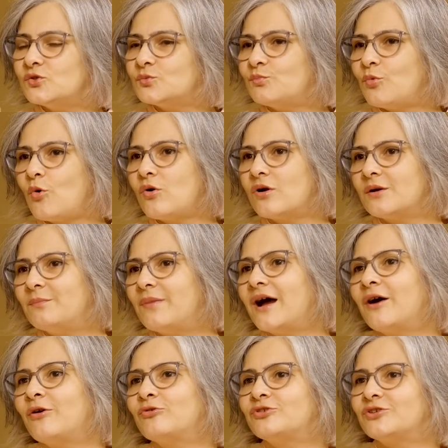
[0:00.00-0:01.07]
You spoke
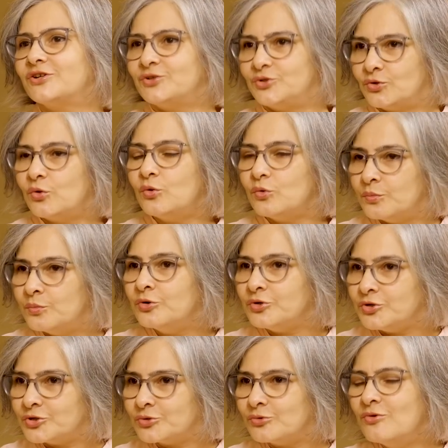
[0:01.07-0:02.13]
about, you know,
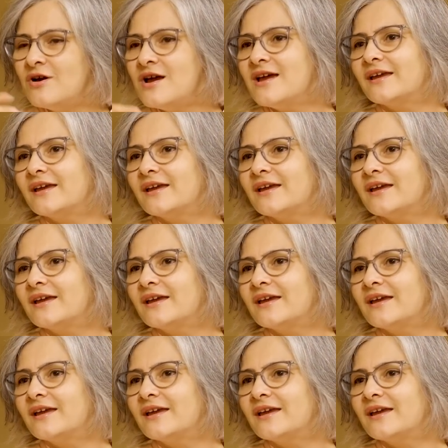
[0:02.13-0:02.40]
Ubuntu.